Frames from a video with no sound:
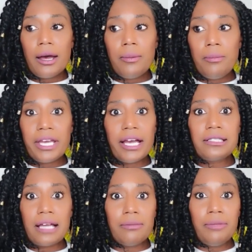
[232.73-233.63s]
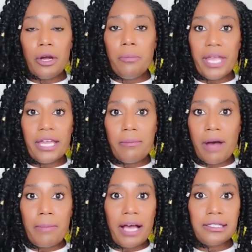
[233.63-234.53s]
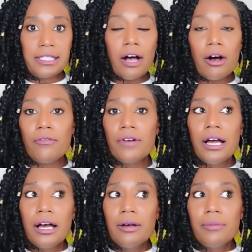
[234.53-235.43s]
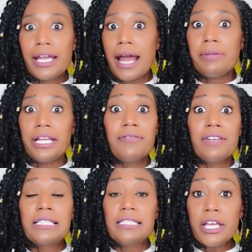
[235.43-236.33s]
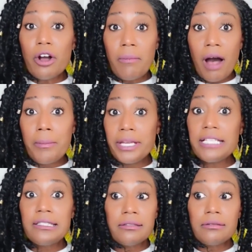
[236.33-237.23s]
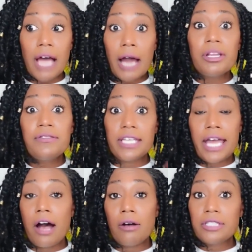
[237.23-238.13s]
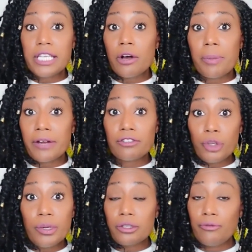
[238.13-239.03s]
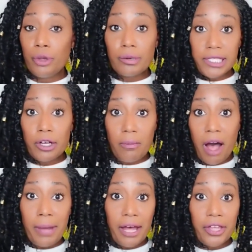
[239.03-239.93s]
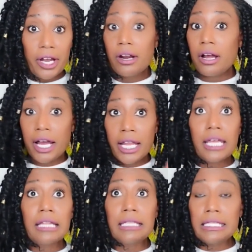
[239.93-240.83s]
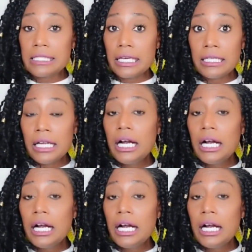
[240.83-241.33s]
Because, being a mom myself, and I'm not even a single mom, and I don't even see how single parents do it. So if you're a single mom out there, honey, listen,